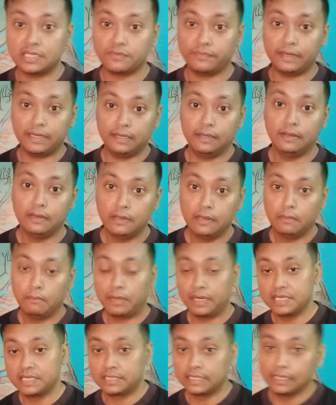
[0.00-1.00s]
as well,
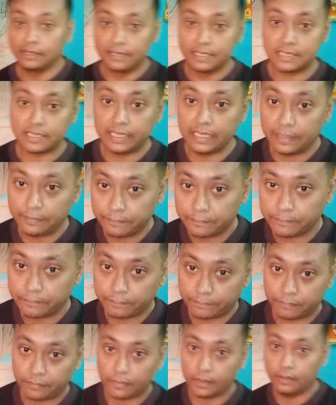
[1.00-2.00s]
but it's still risky.
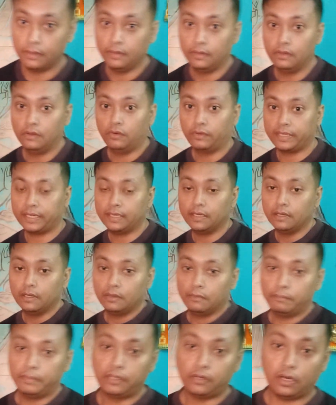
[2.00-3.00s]
Okay,
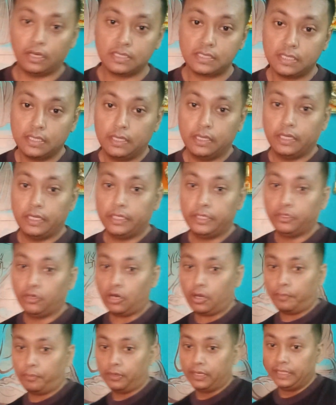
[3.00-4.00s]
because
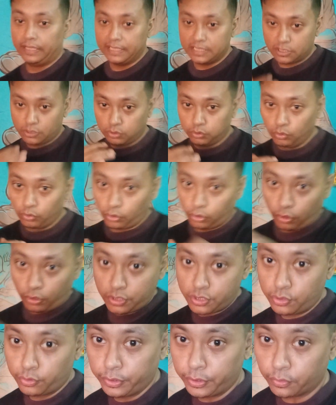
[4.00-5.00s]
your opponent is too
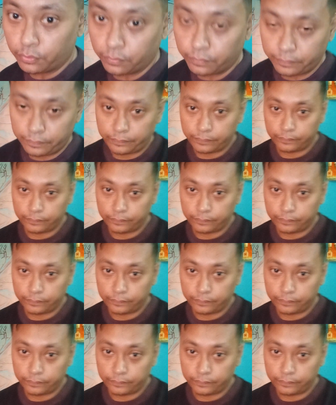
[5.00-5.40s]
close to you